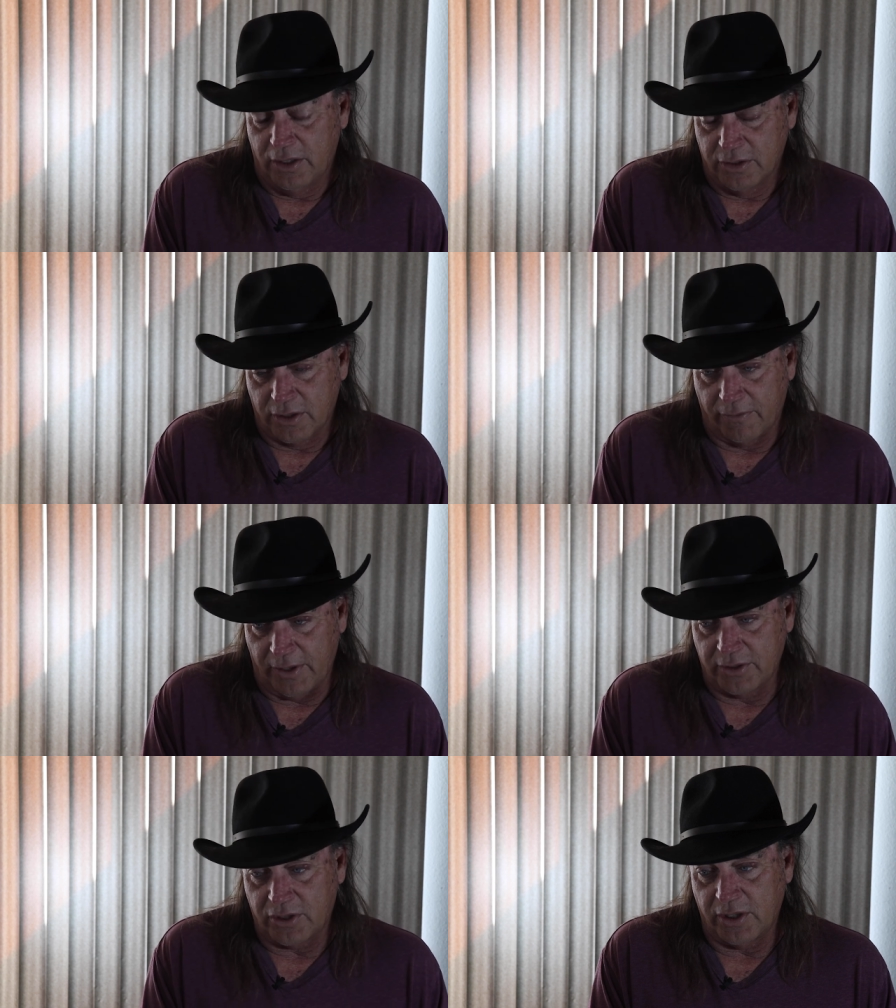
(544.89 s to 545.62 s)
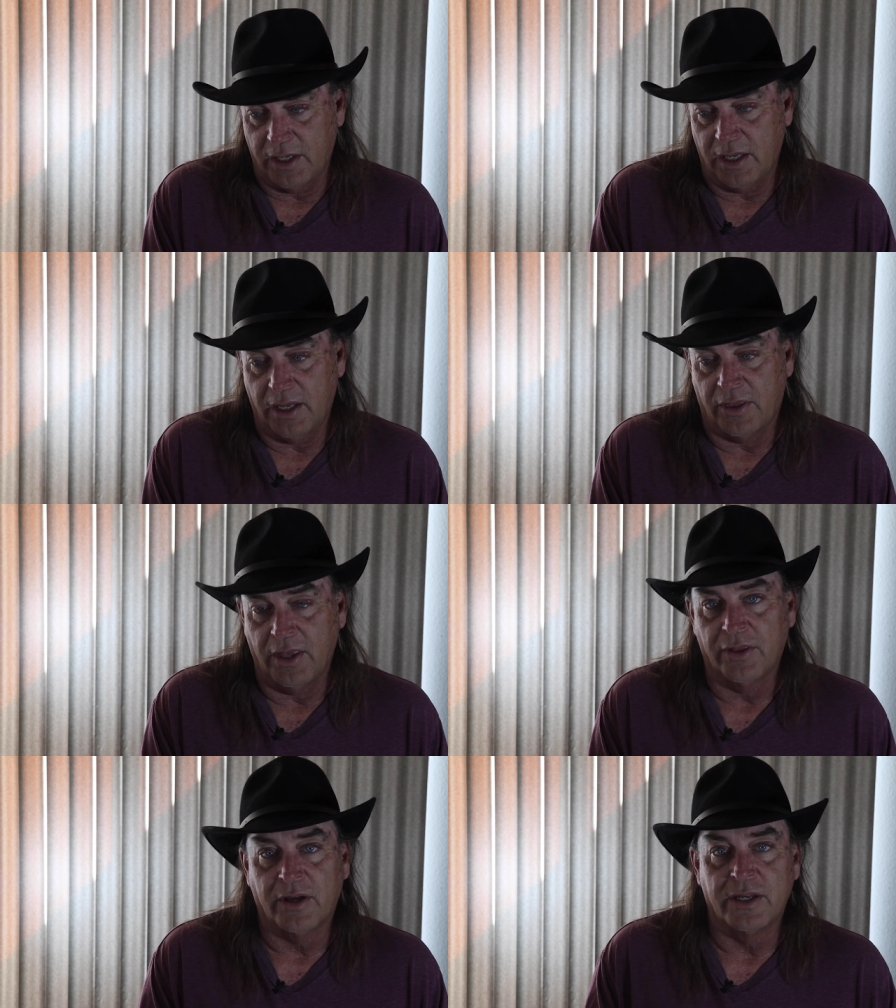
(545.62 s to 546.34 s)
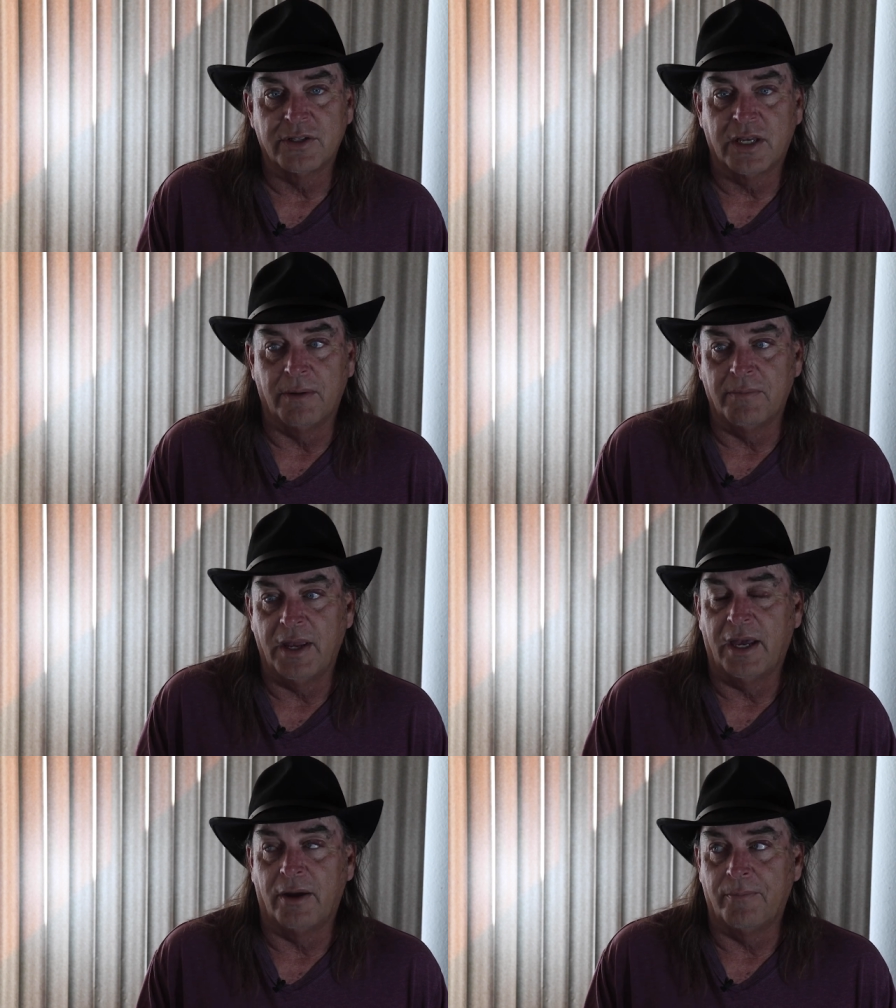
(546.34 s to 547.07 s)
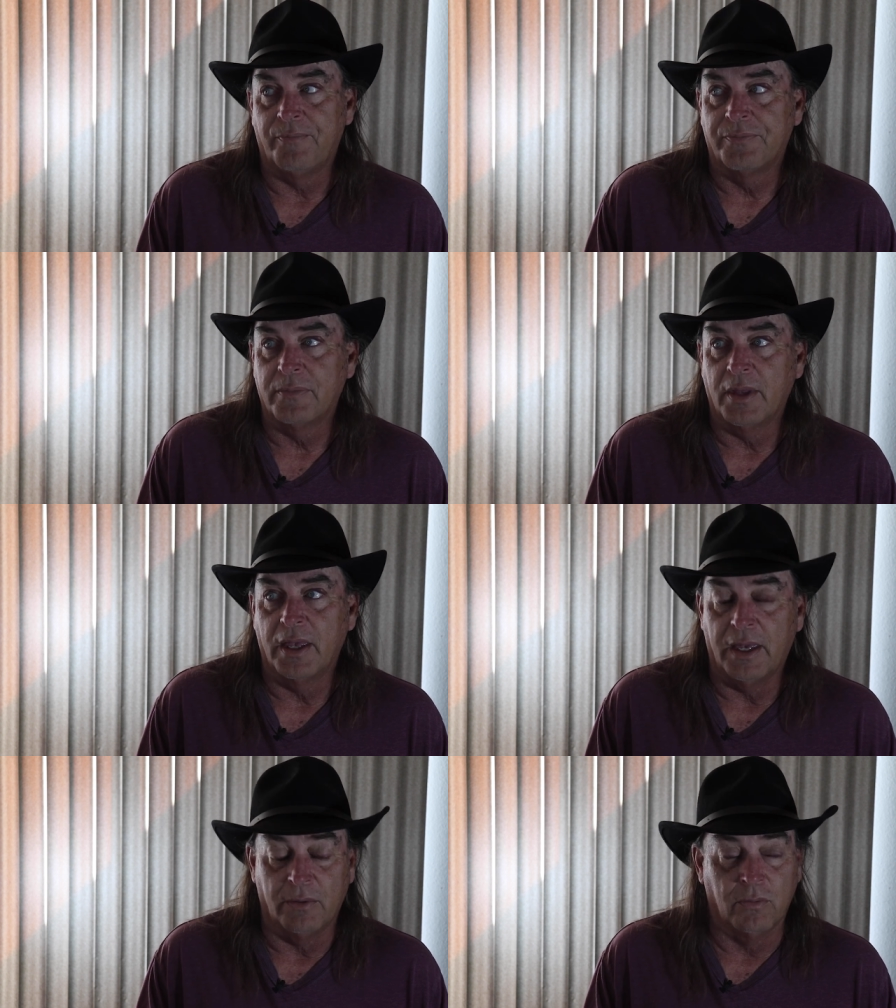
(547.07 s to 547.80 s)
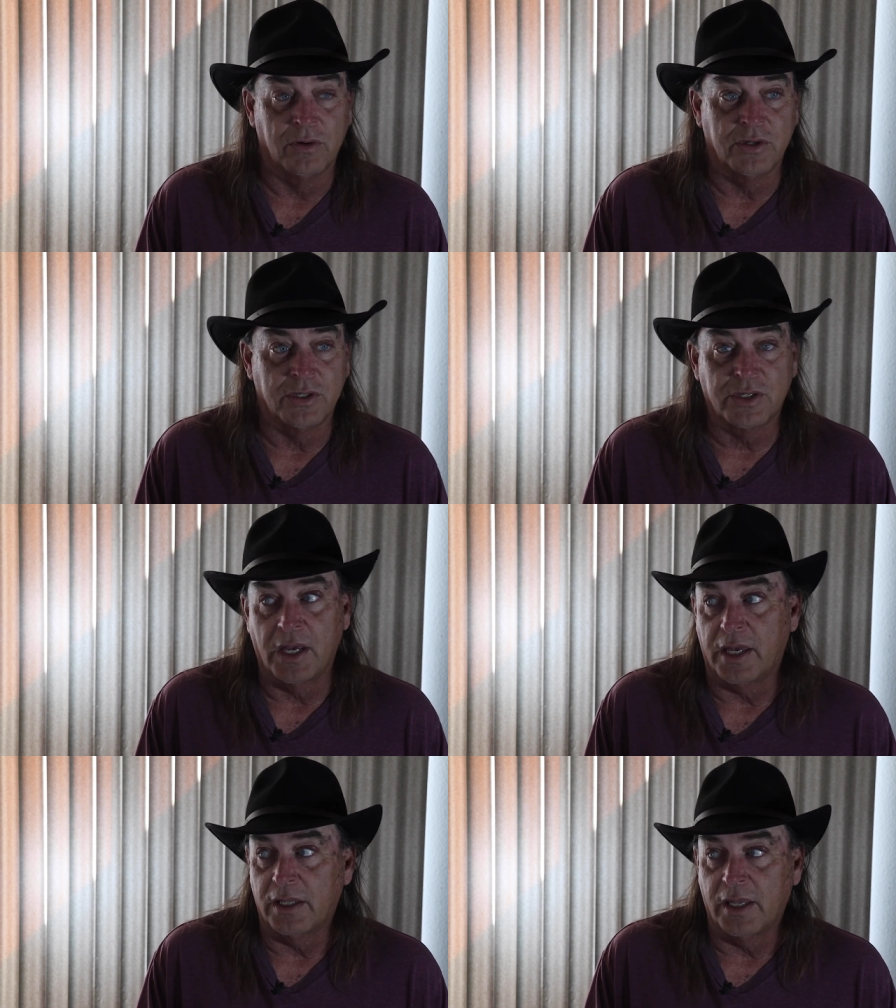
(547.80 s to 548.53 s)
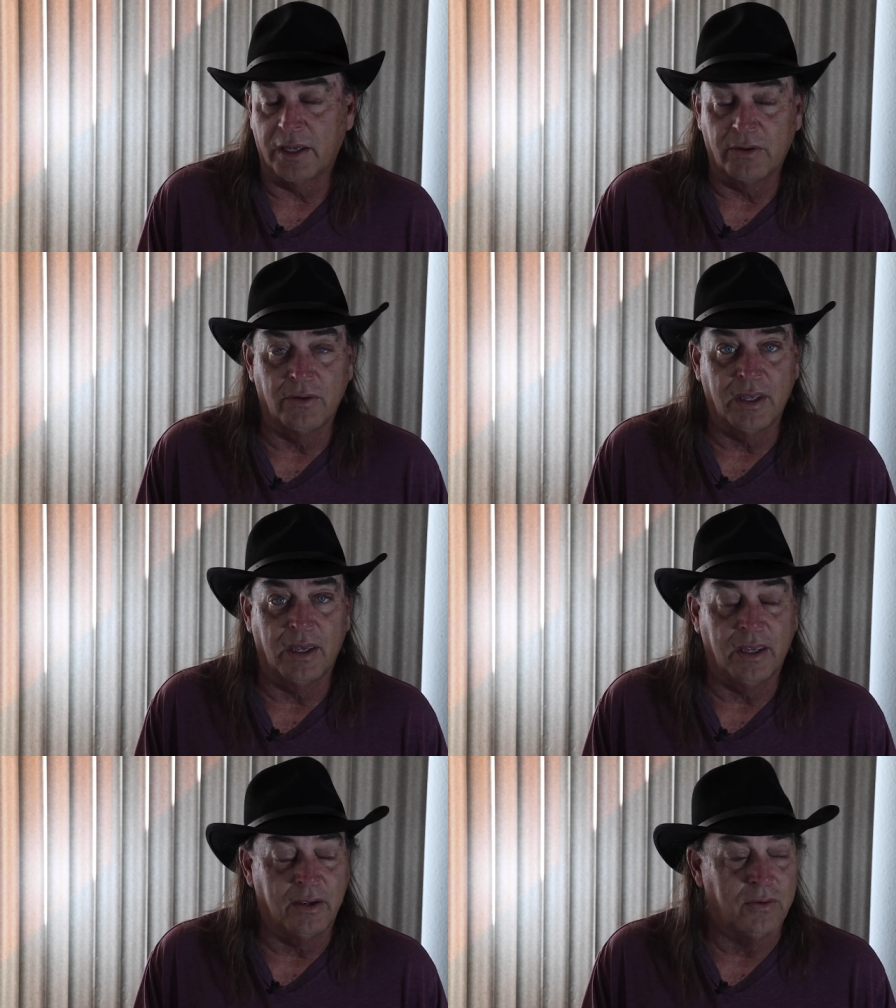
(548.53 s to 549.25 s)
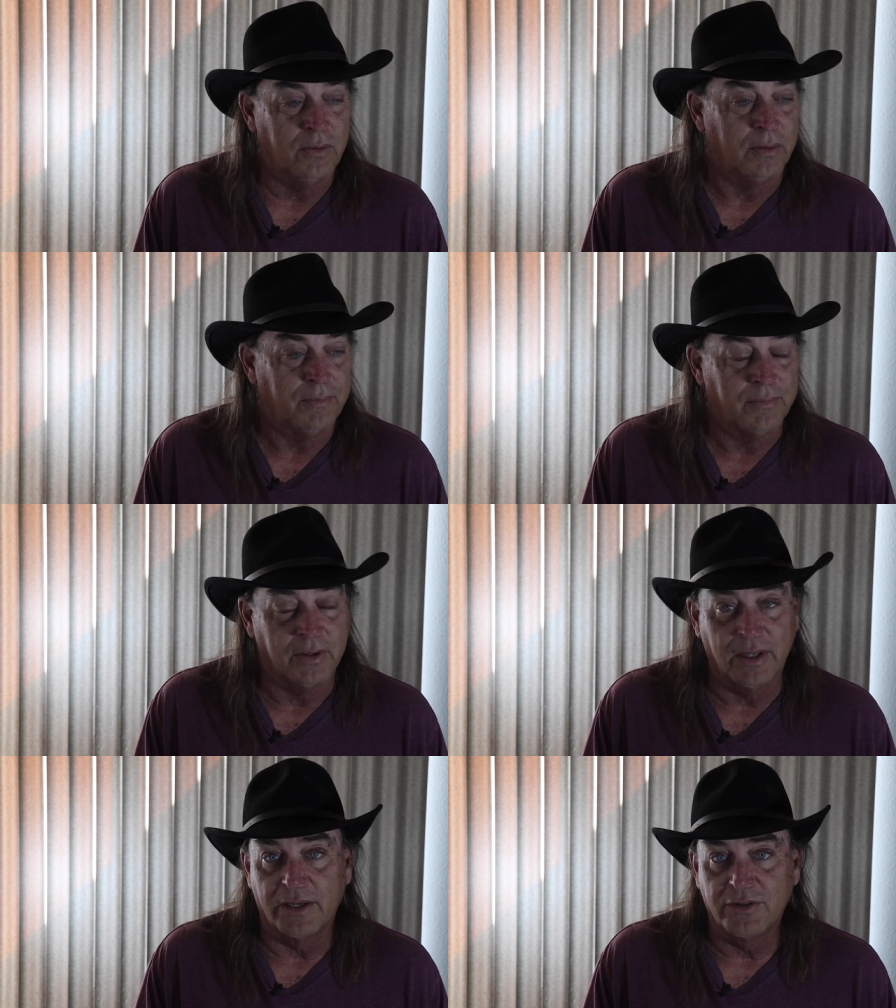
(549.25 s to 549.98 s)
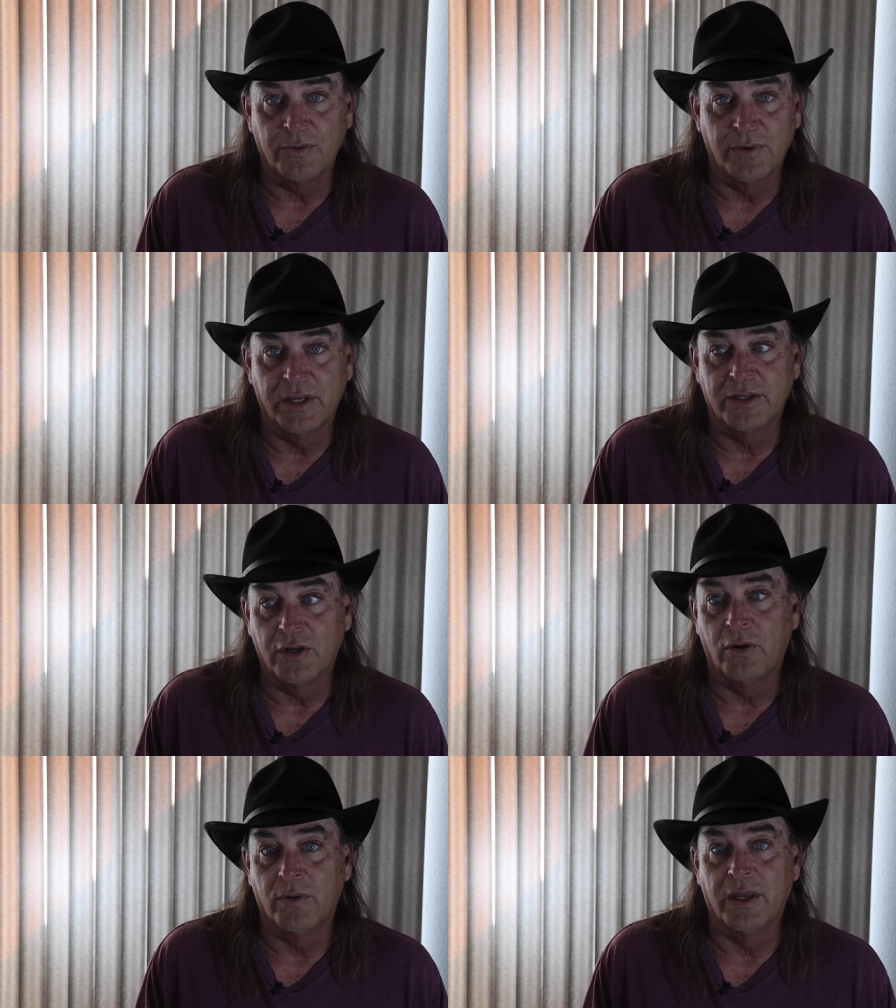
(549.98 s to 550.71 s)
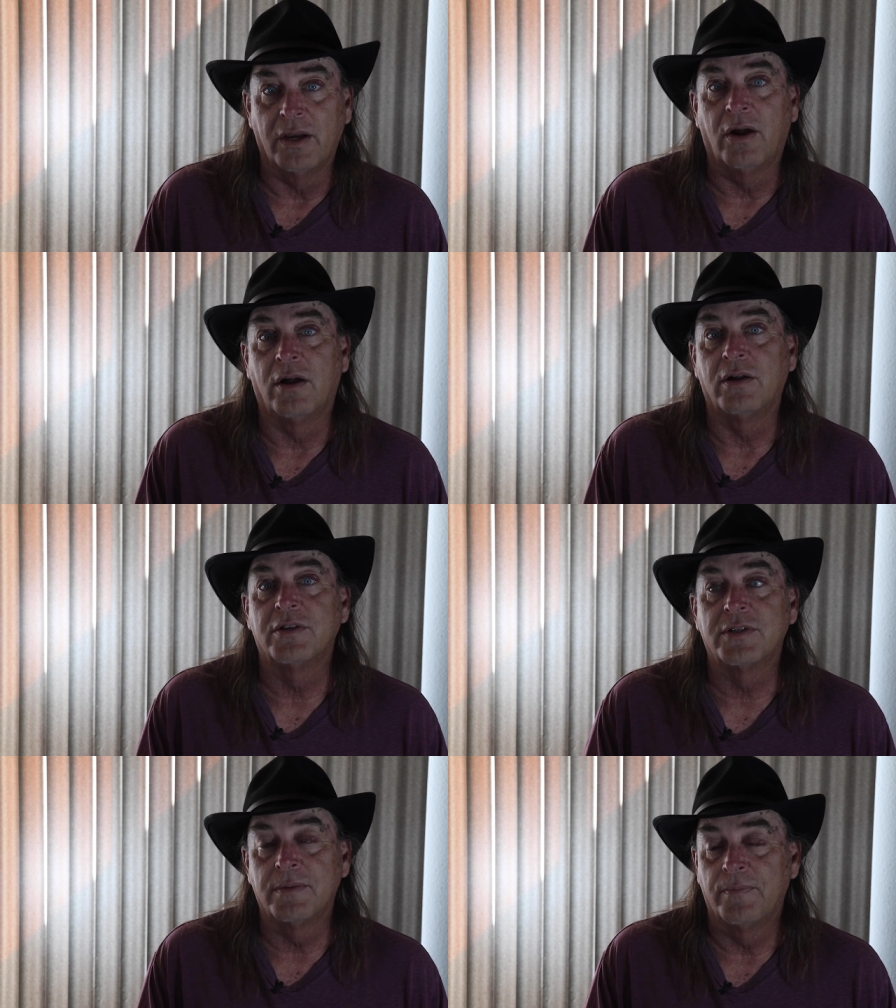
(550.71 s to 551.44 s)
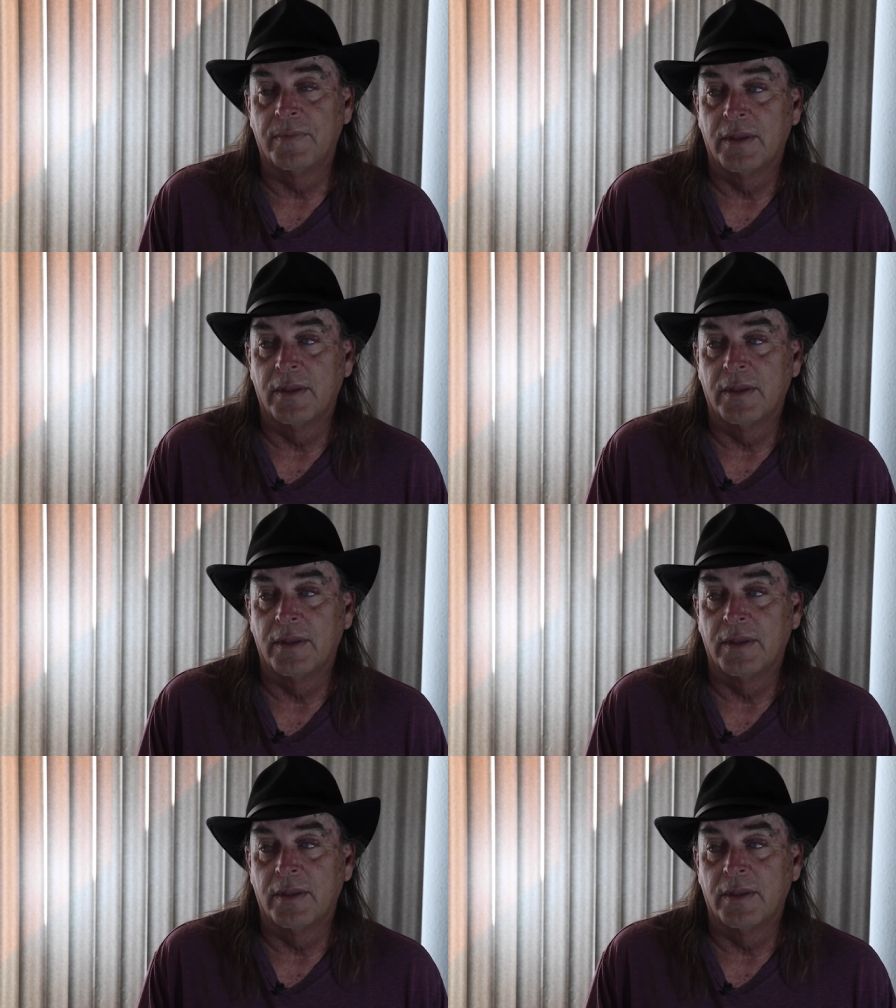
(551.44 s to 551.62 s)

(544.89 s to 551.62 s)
So eventually the other guys come down, and we're just kind of like, okay, cool. Okay, so we get to go get ours.